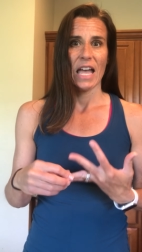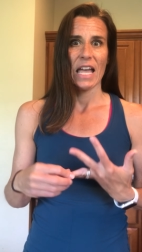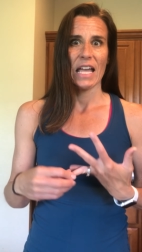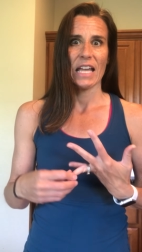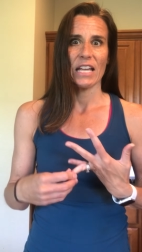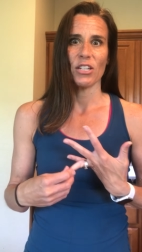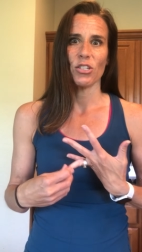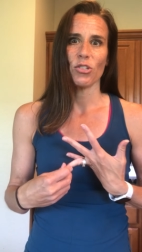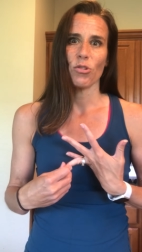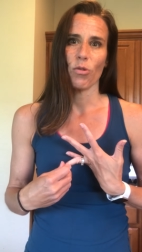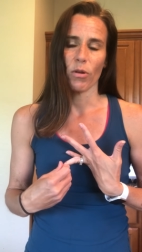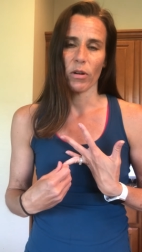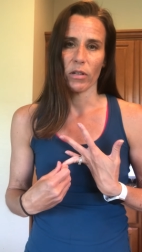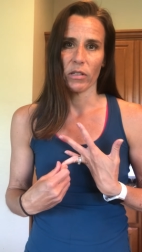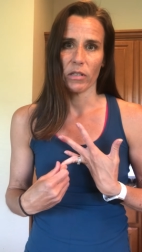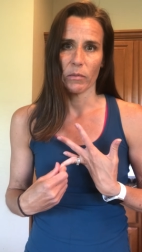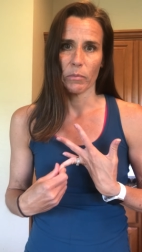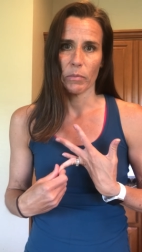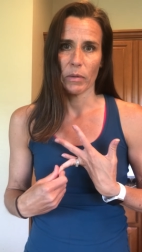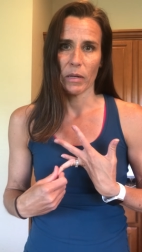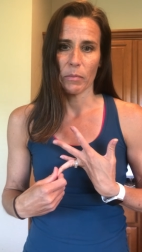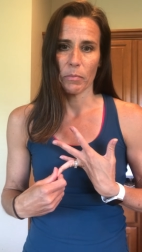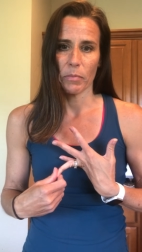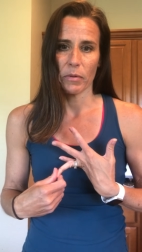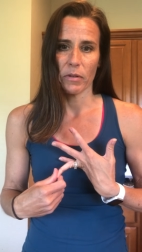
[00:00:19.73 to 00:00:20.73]
and toilet
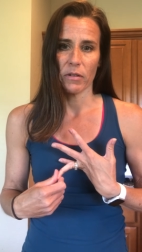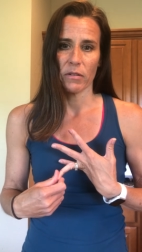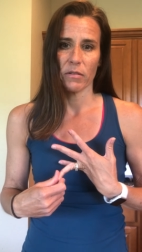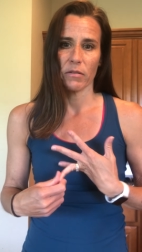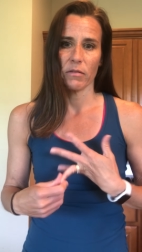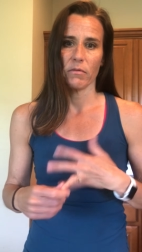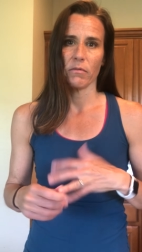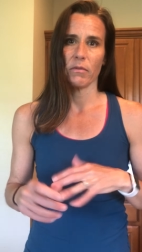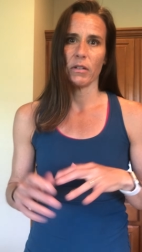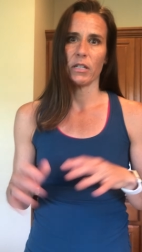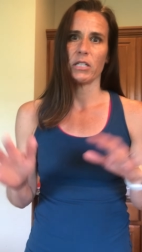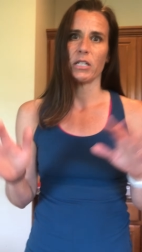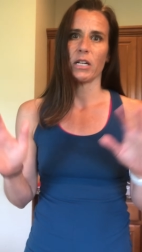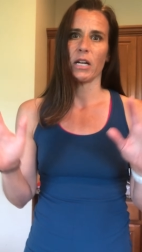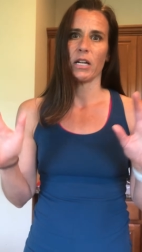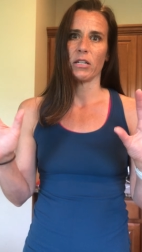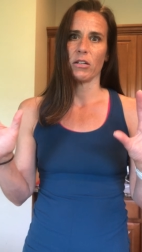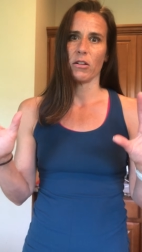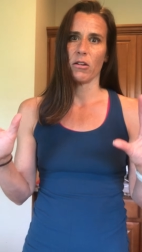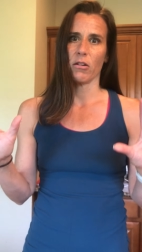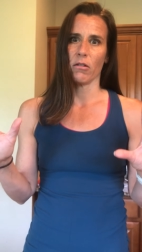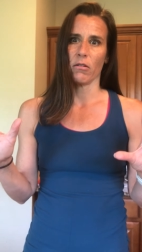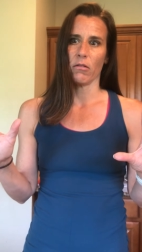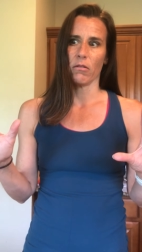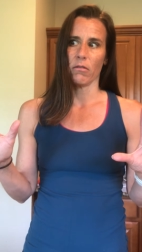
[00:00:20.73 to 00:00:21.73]
paper, which I
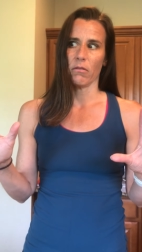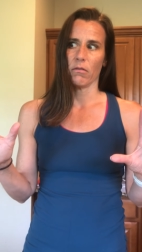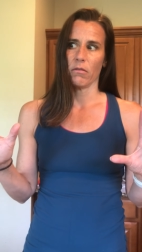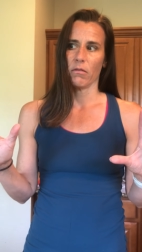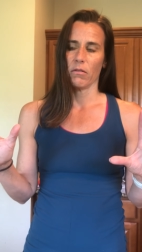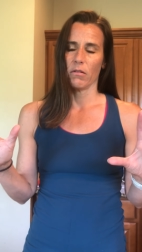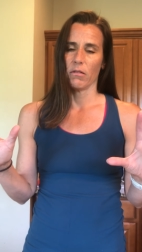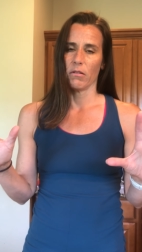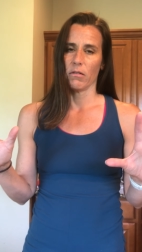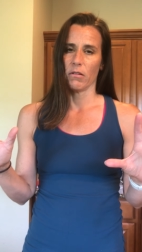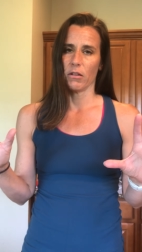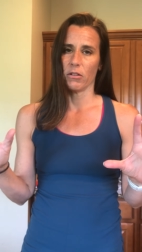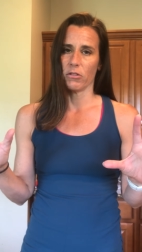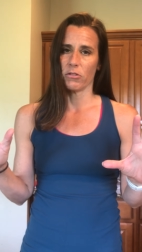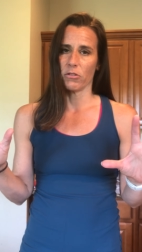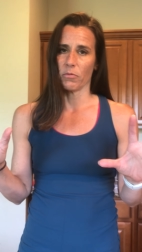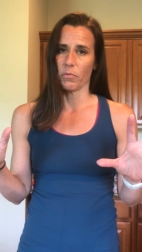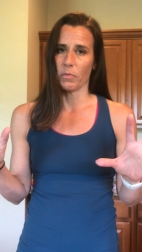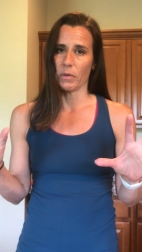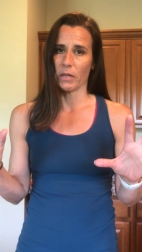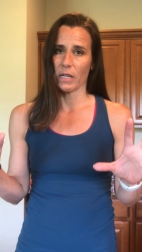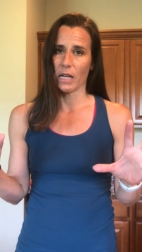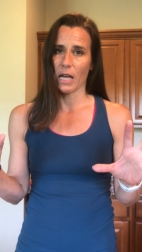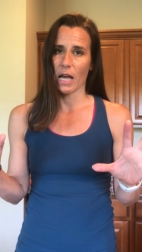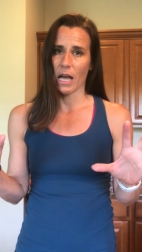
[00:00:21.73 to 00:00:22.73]
know is a
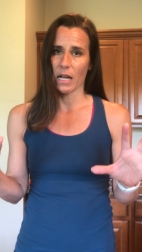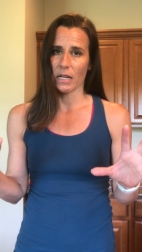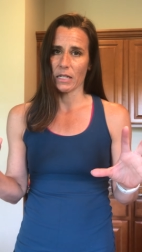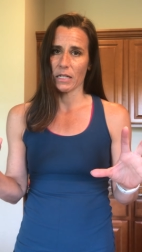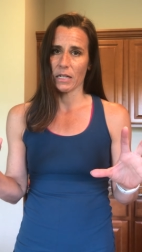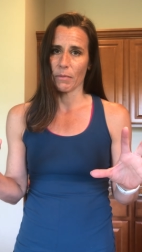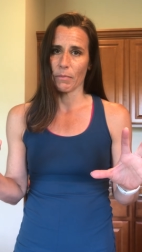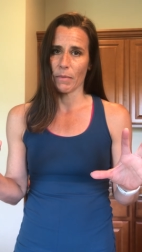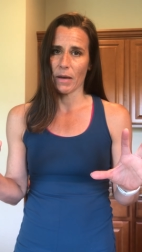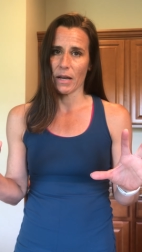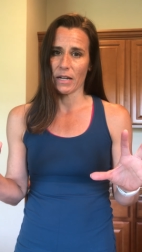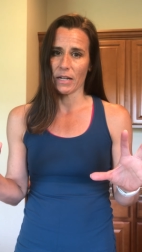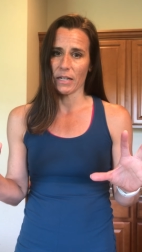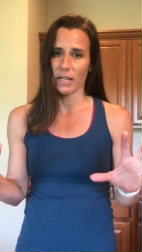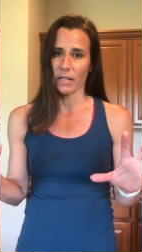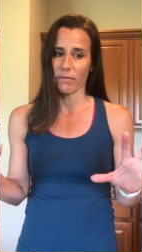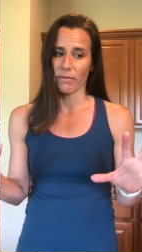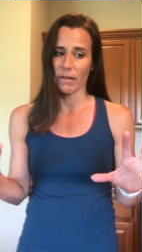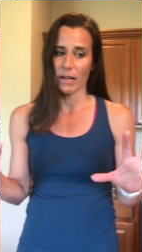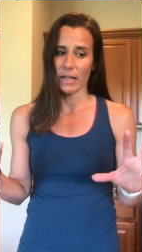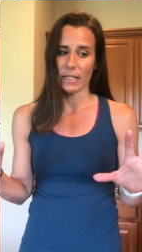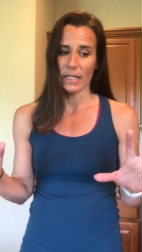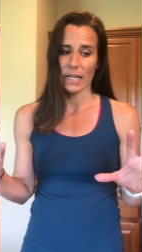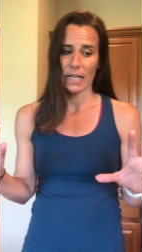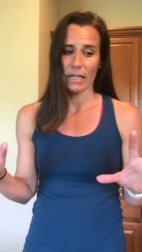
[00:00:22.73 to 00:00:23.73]
big hot commodity
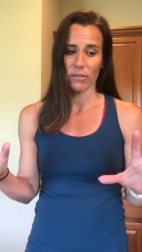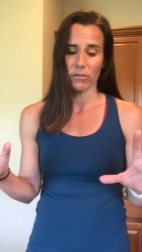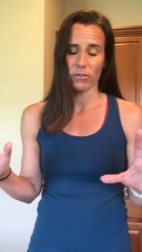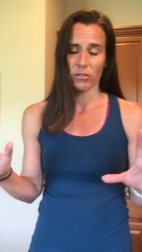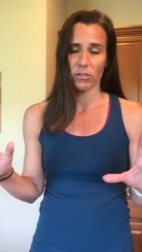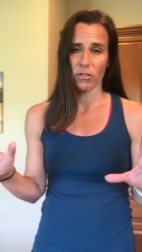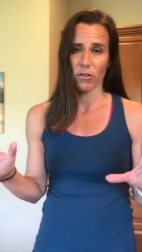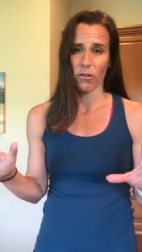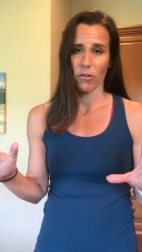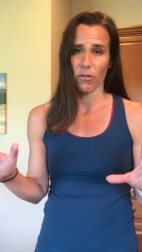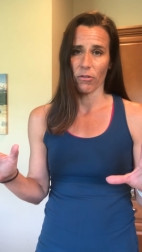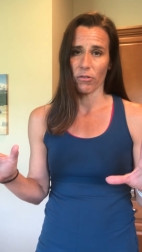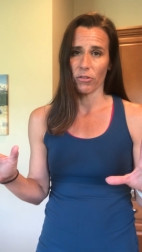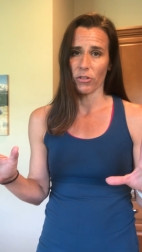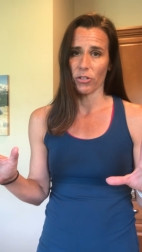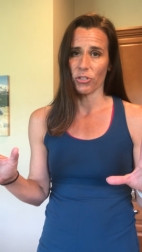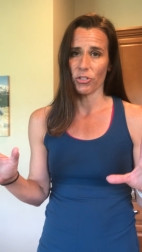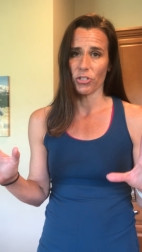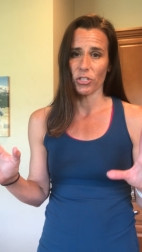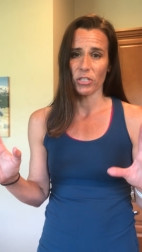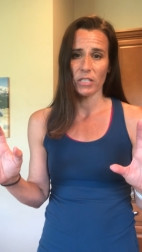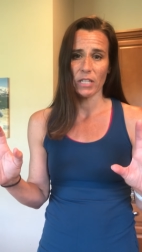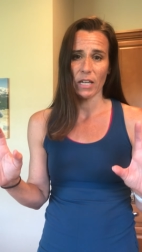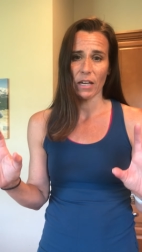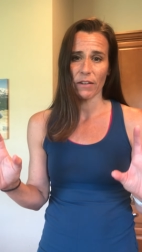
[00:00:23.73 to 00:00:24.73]
right now, so you
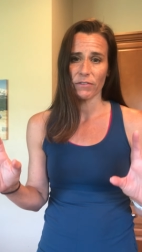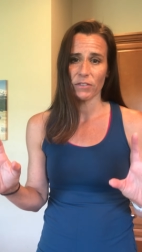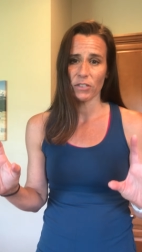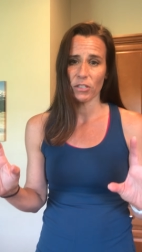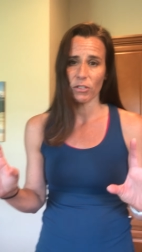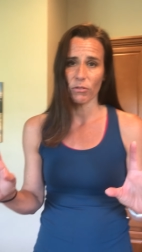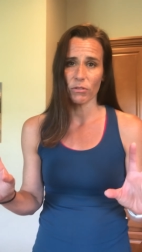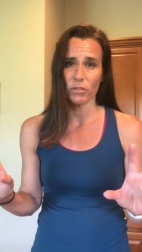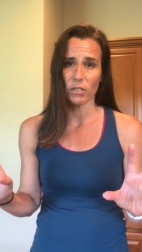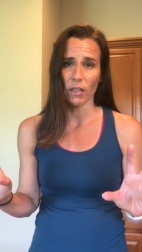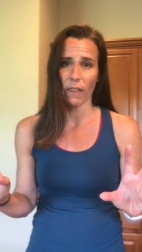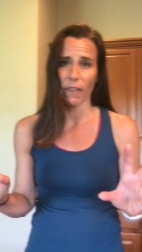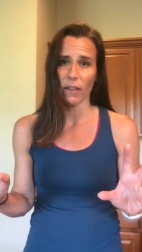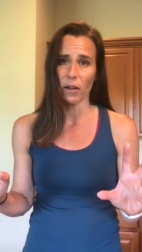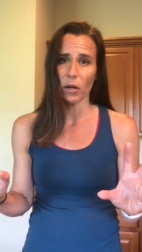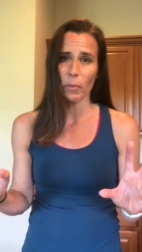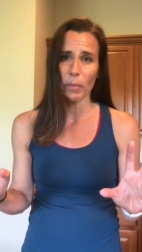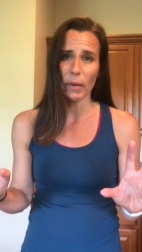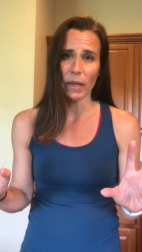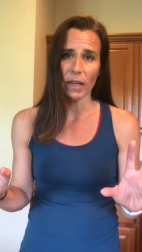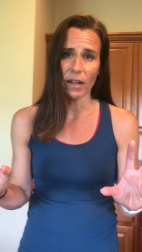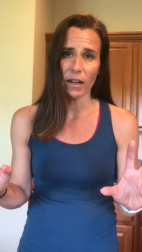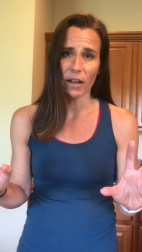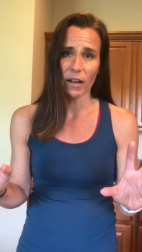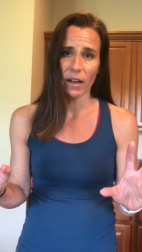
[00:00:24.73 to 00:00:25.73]
just have to use a little
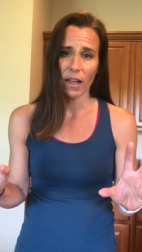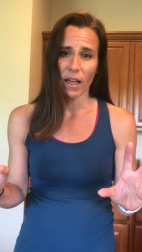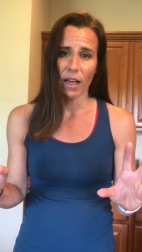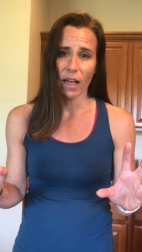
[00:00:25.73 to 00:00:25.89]
bit.